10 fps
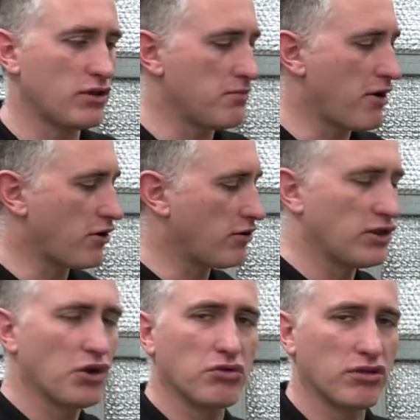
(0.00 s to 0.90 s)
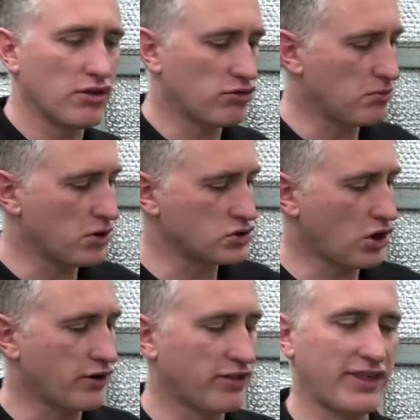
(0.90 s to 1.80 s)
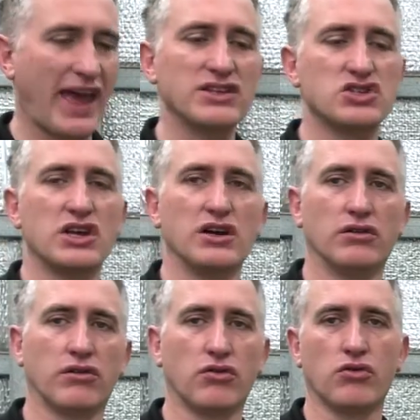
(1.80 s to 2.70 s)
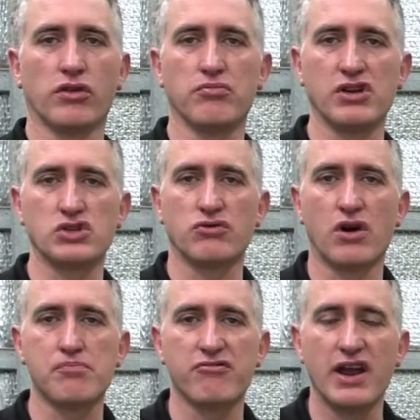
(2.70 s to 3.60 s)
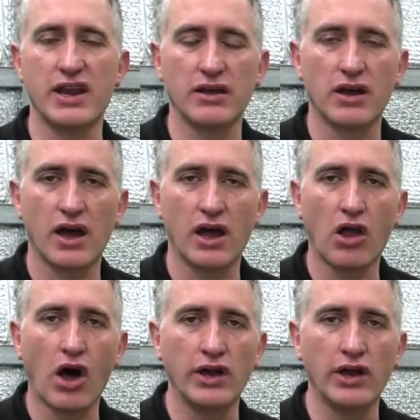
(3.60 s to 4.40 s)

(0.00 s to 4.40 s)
the Americans you don't see so much, are the sand shields. Of course, the British were operating a lot